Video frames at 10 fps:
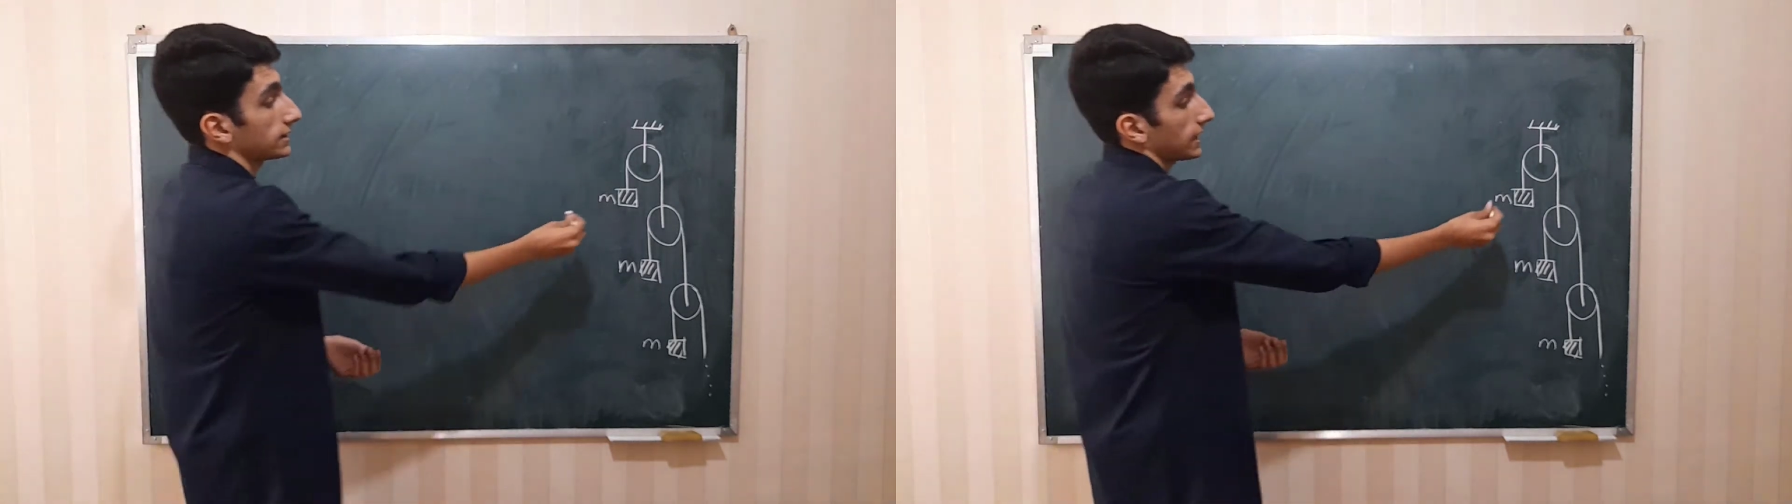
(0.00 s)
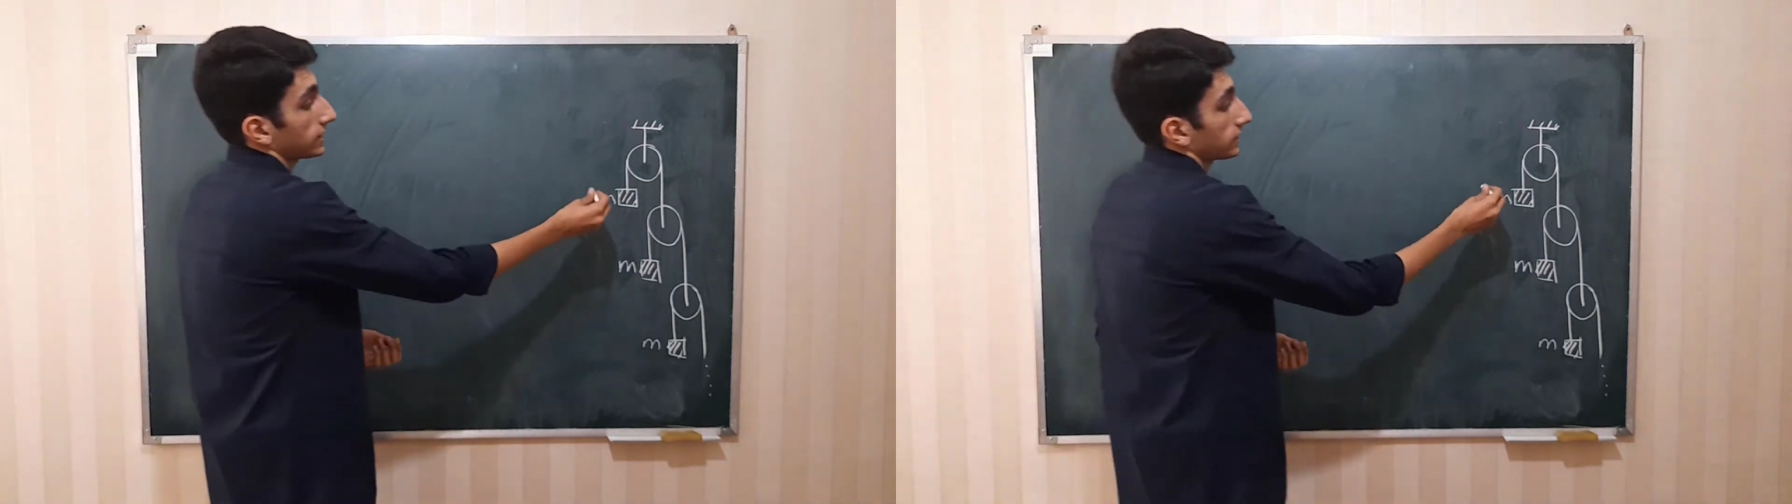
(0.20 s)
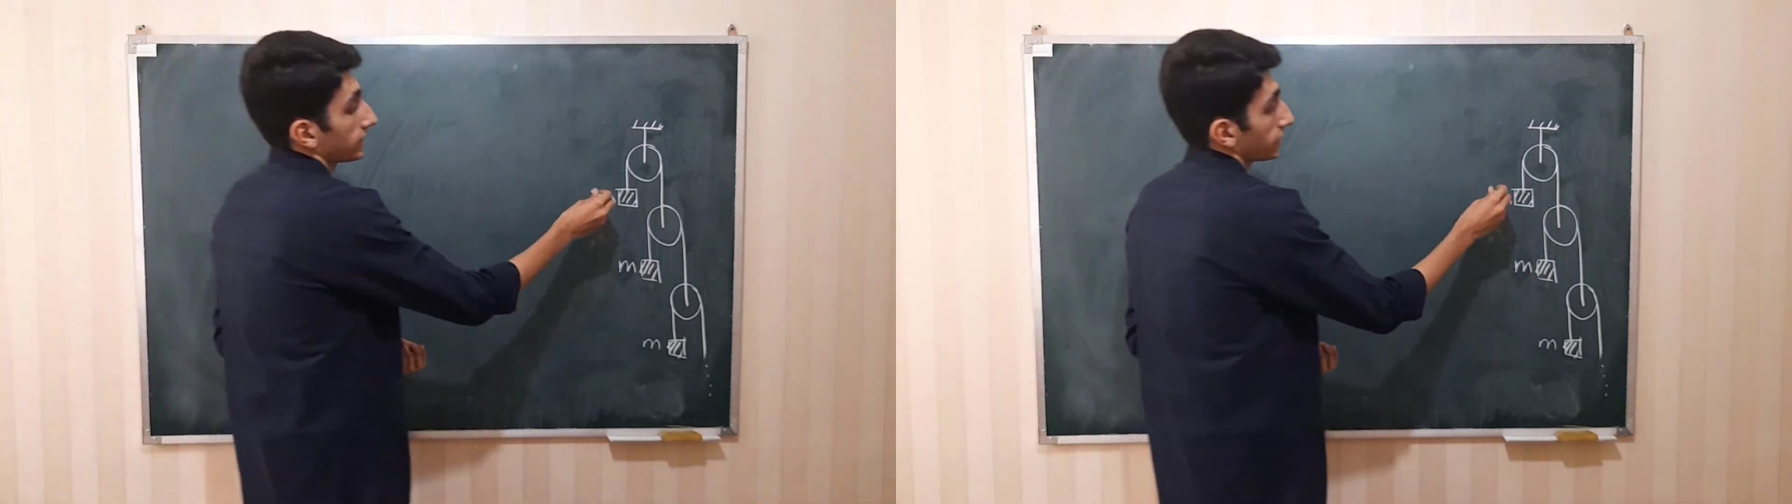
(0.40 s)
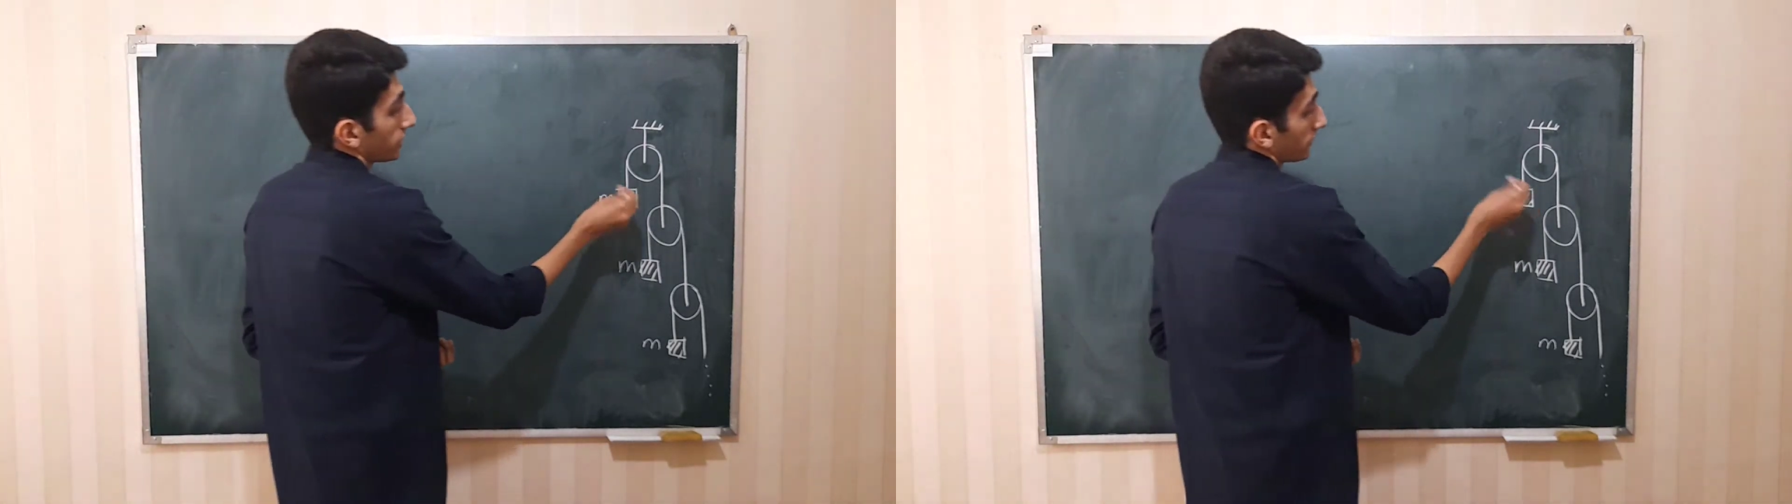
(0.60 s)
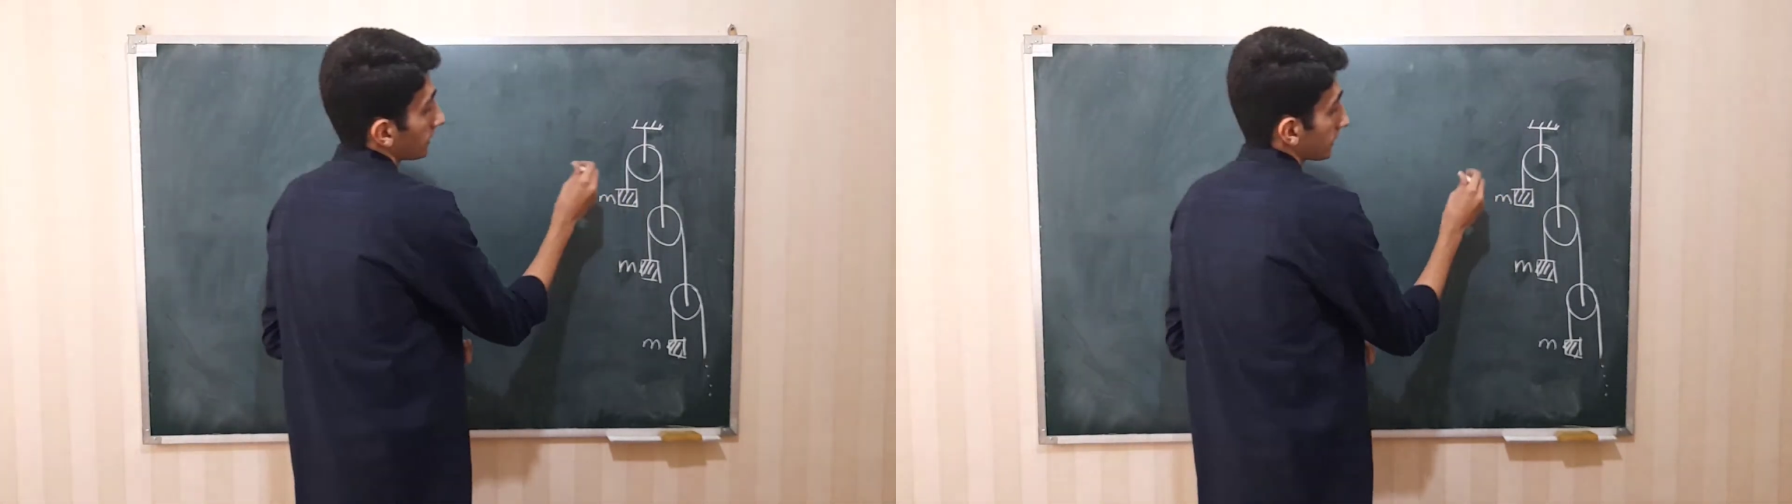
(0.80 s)
the
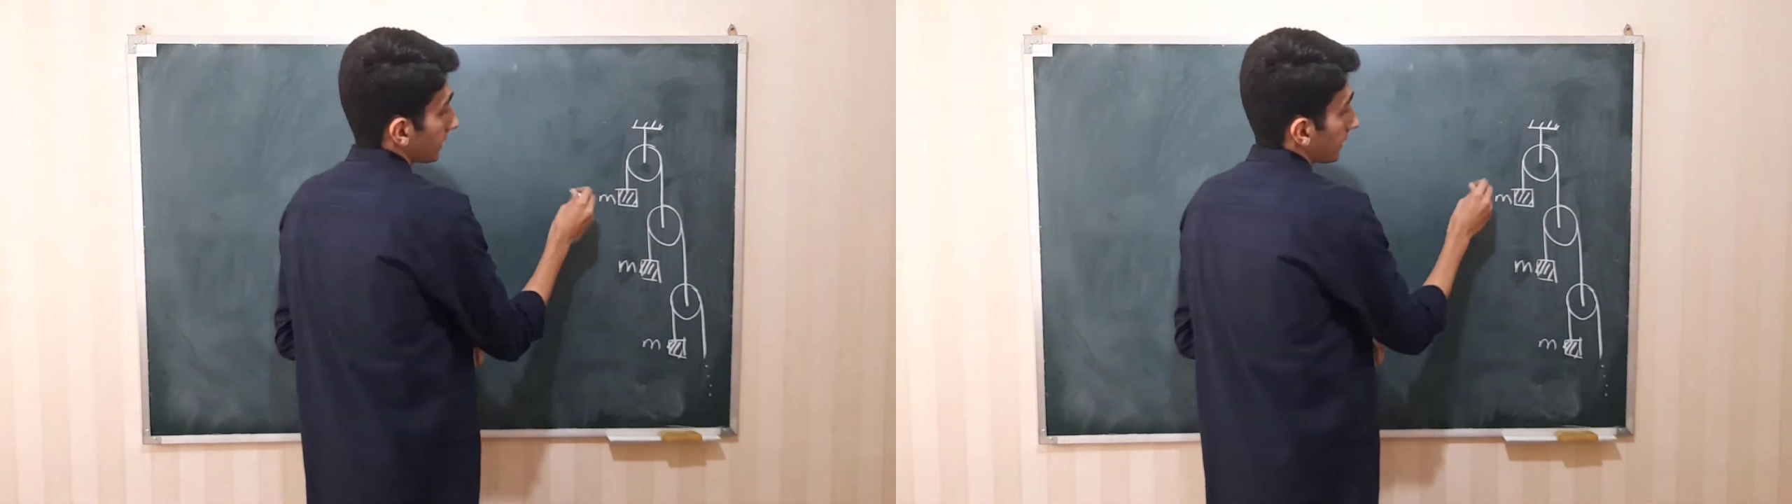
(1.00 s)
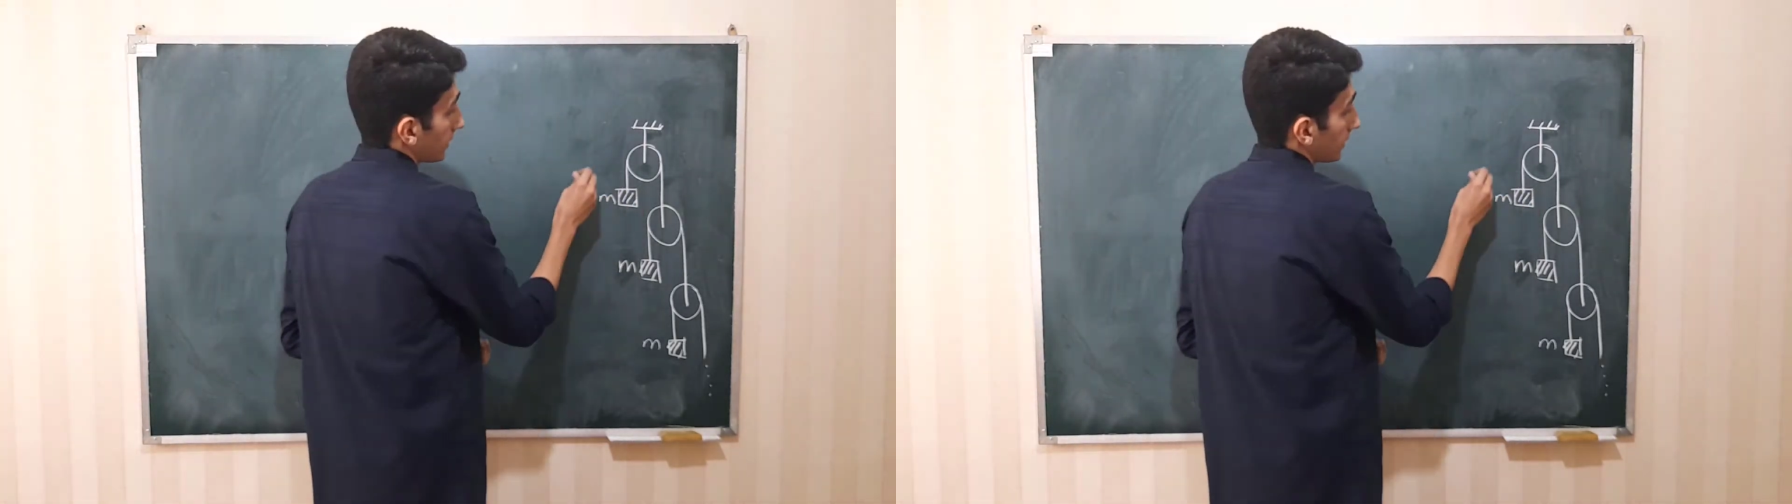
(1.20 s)
acceleration of this